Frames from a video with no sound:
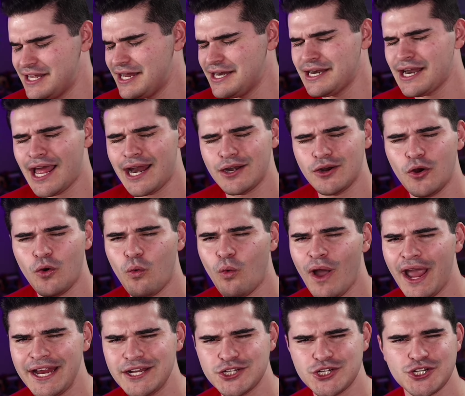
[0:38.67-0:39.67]
Not
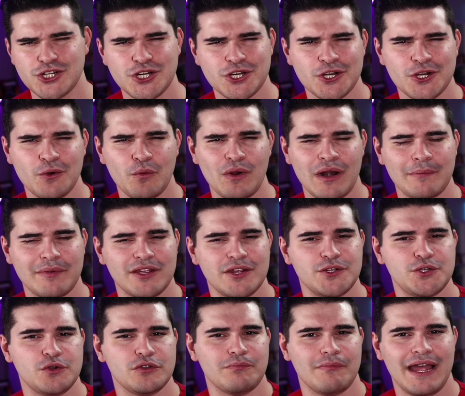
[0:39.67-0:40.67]
quite sure what I'm going
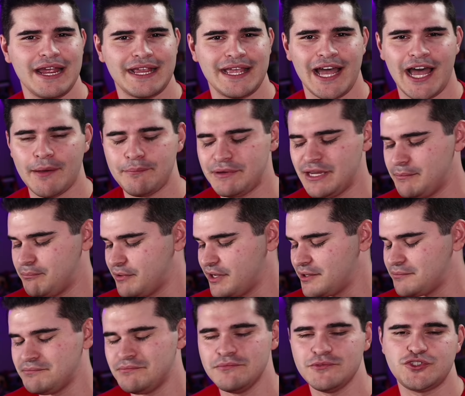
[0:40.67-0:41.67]
to do with my copy,
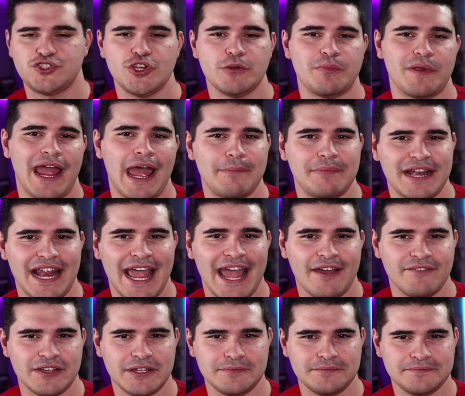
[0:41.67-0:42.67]
but super happy to
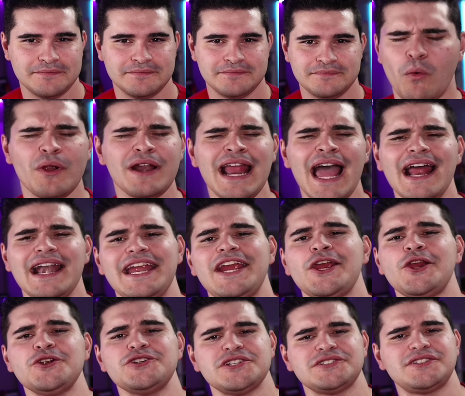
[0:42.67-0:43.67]
have it. But we're not
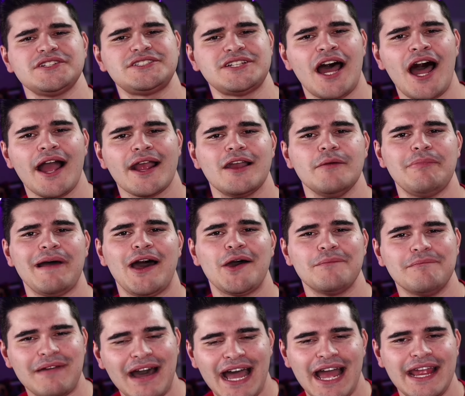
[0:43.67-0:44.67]
here just to talk about
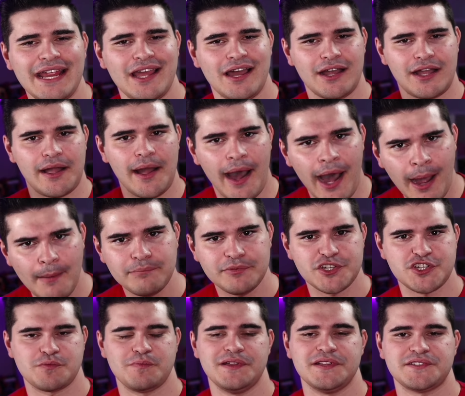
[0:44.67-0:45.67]
my
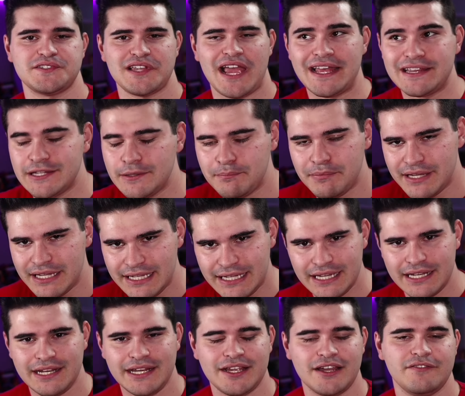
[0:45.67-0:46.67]
accomplishments at the
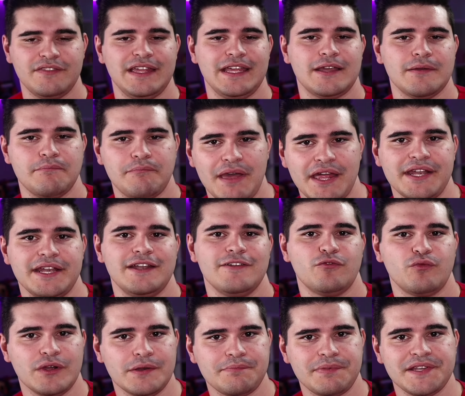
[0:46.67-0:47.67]
beginning of the
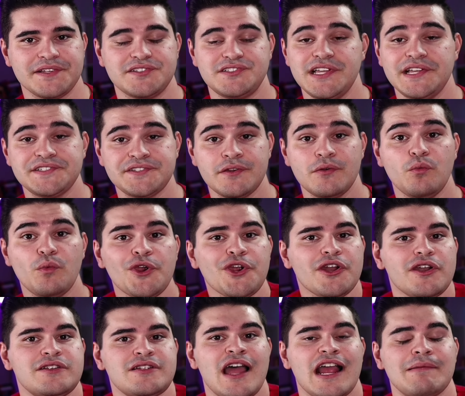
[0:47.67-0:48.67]
competitive One Piece season. We're
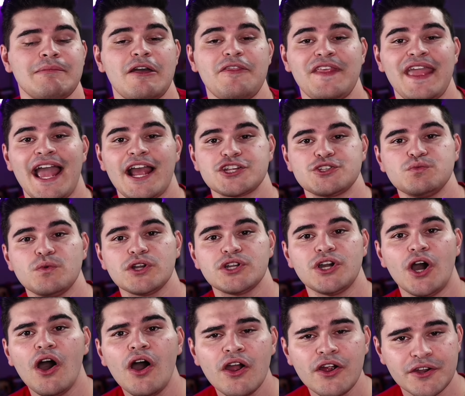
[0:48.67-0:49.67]
here to talk about the actual
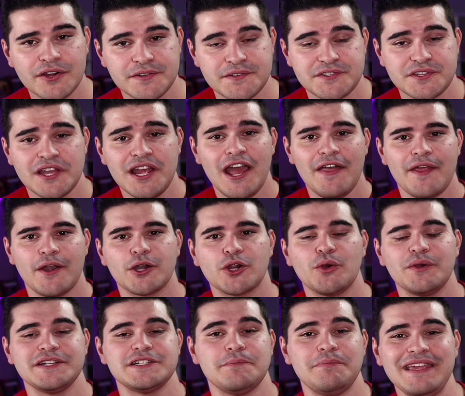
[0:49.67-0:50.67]
cards that are
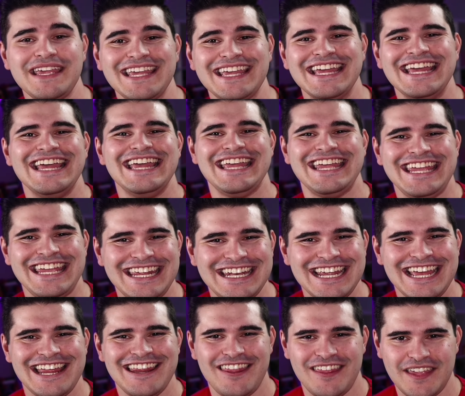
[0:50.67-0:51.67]
going to be
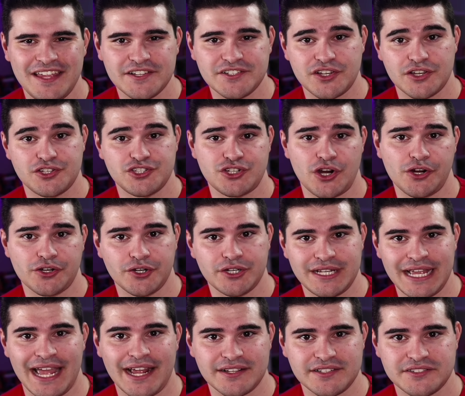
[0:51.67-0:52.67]
in these starter
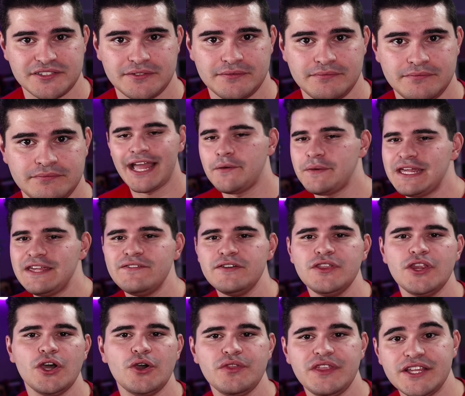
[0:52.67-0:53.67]
decks. Now,
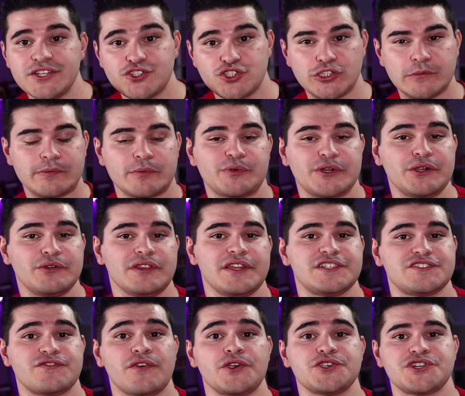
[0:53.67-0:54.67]
even though these super
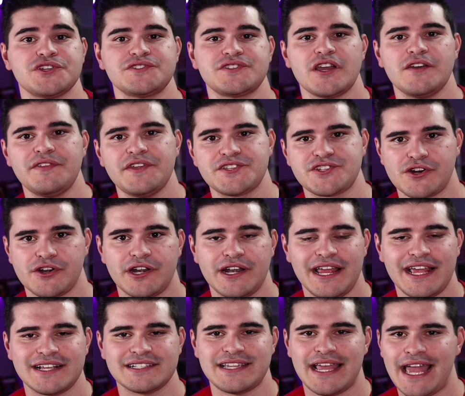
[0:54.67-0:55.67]
pre-release versions of these starter
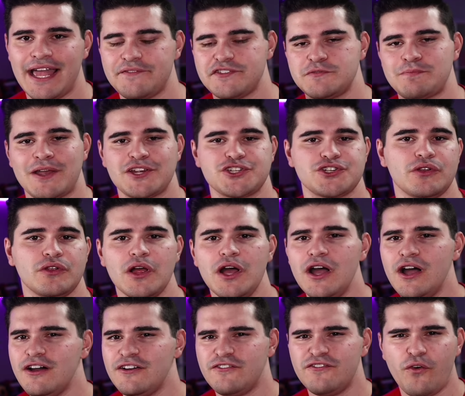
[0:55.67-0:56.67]
decks have special
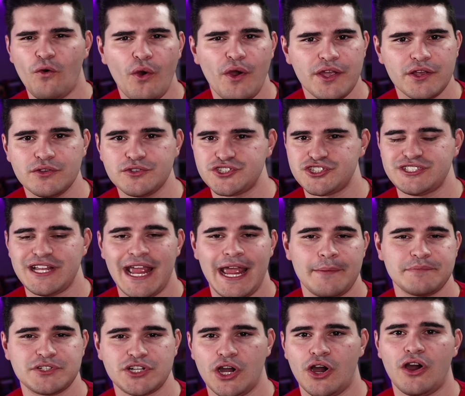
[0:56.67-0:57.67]
foil
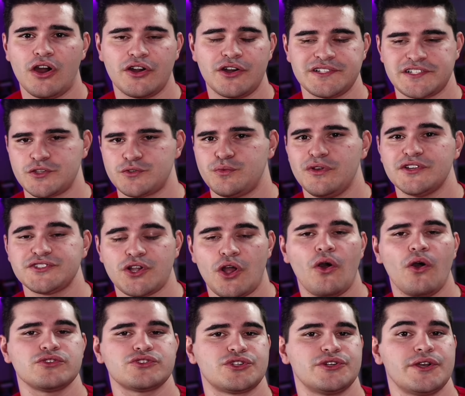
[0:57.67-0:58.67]
stamped cards as well as
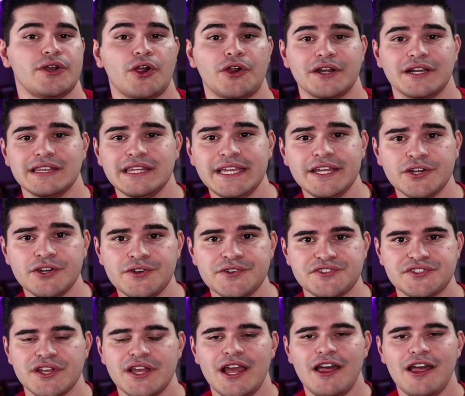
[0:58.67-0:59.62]
alternate art leaders.